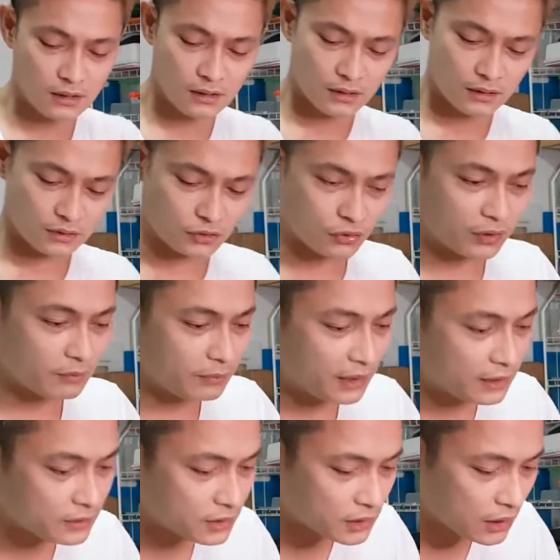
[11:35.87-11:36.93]
string
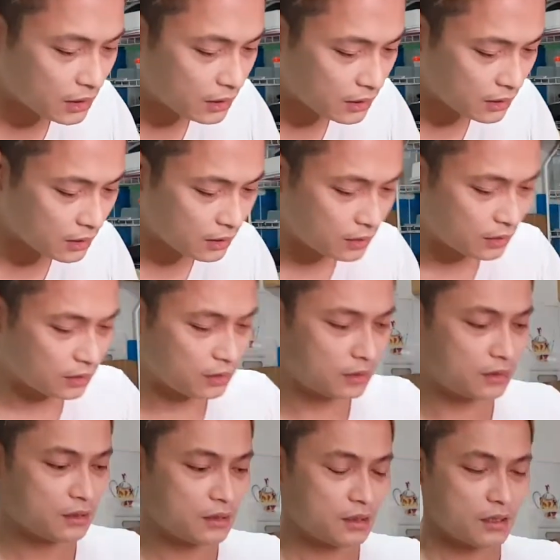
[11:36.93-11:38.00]
beans.
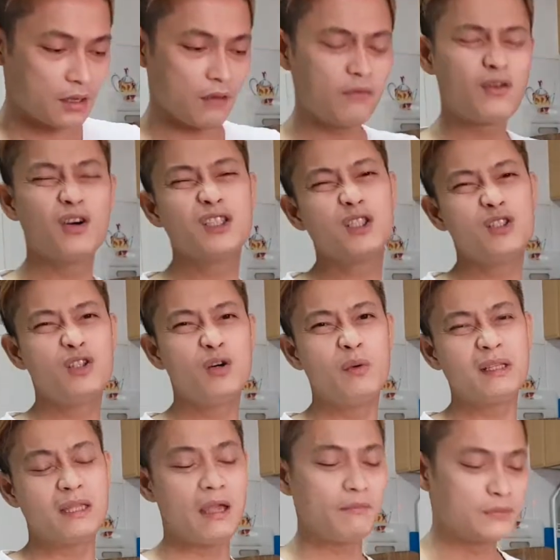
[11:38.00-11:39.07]
Of course, you know what?
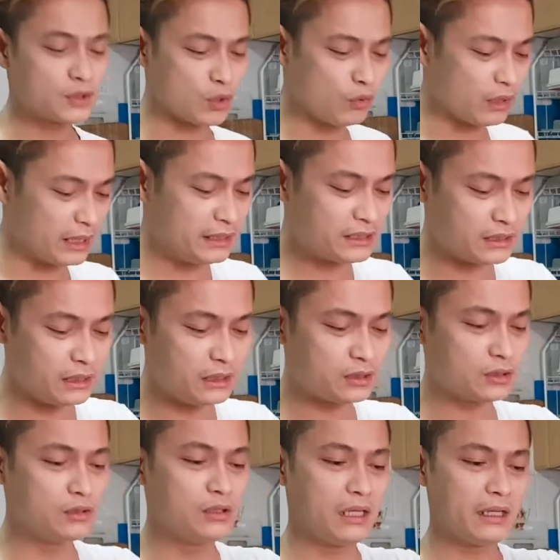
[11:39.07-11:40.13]
I'm so lazy
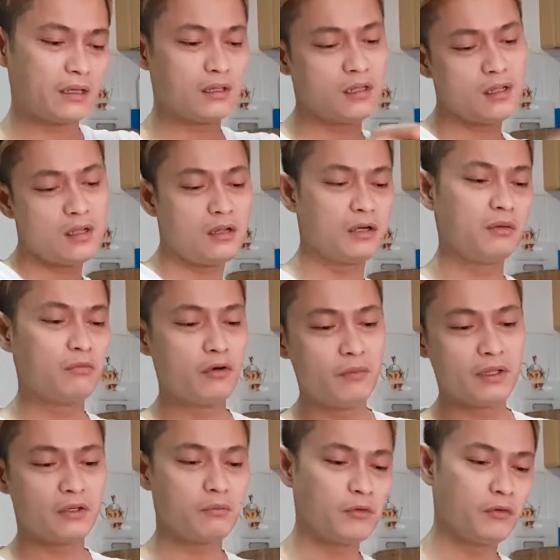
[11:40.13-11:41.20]
to like remove it.
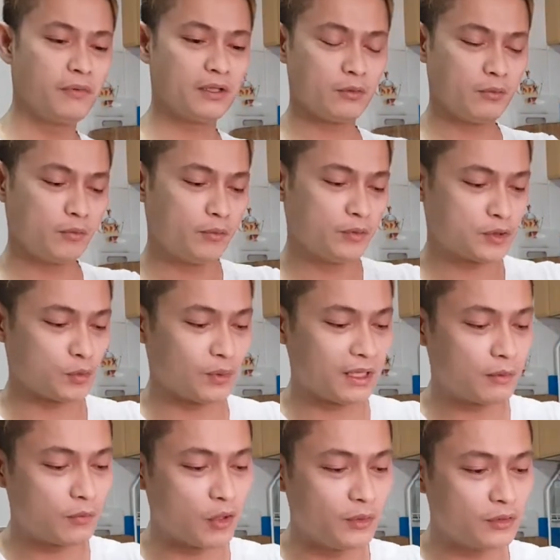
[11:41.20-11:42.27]
So what I'm
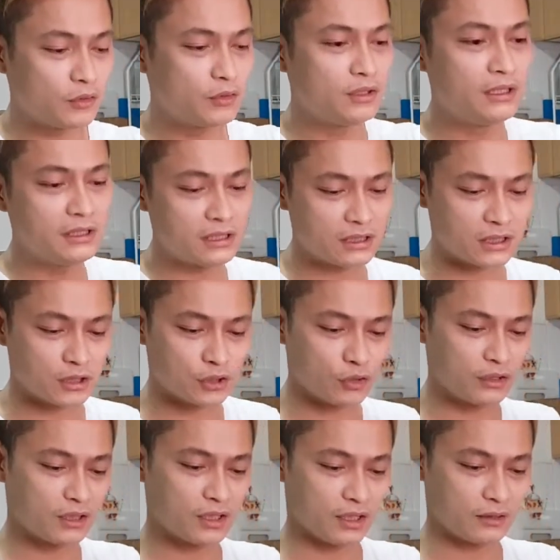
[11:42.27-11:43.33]
going to do? This is a
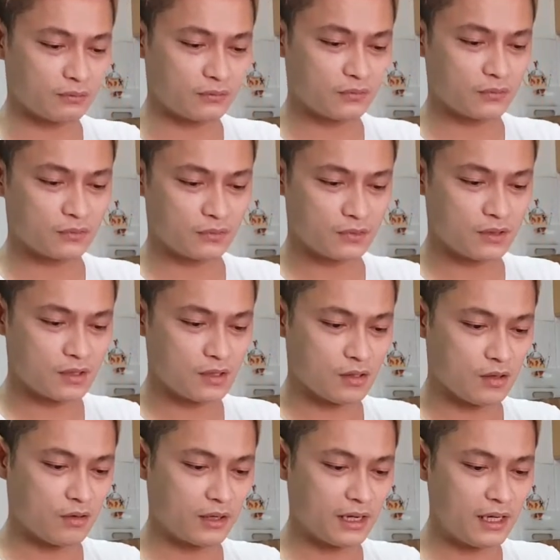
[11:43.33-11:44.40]
shortcut.
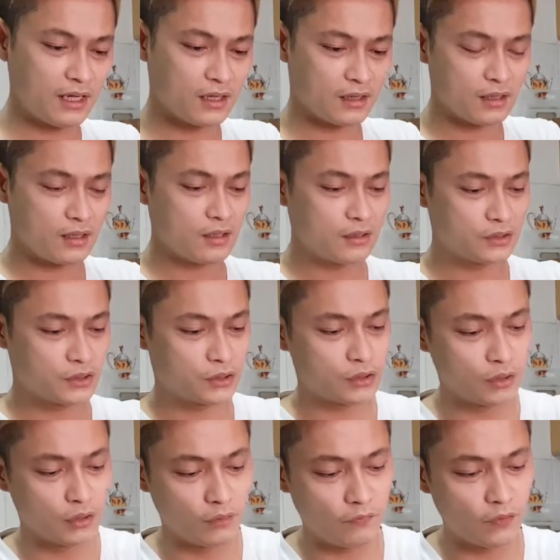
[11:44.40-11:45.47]
Okay.
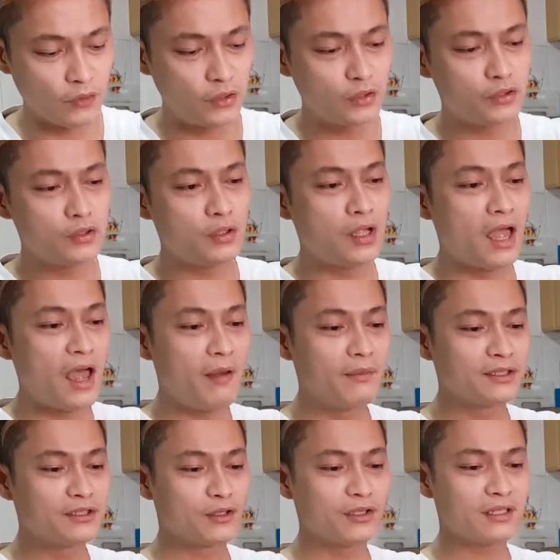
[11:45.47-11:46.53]
So for you to have a
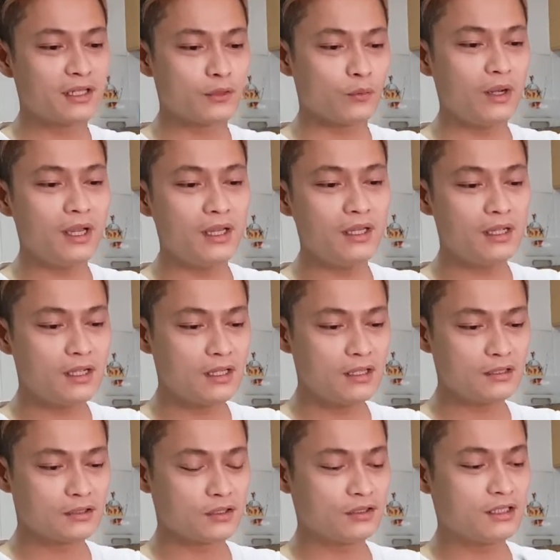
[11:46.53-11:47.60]
shortcut way,
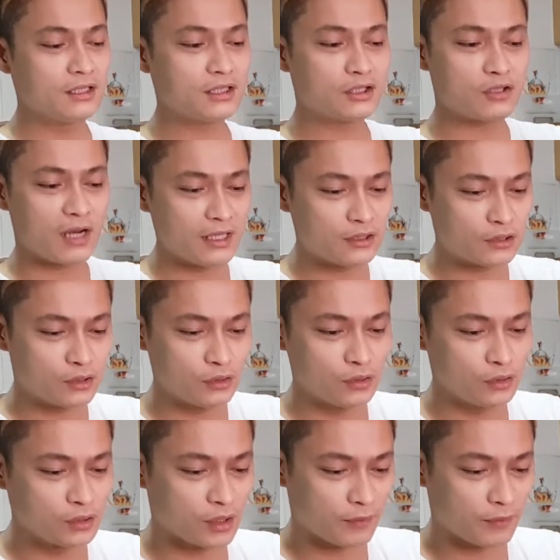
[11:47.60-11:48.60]
so just try to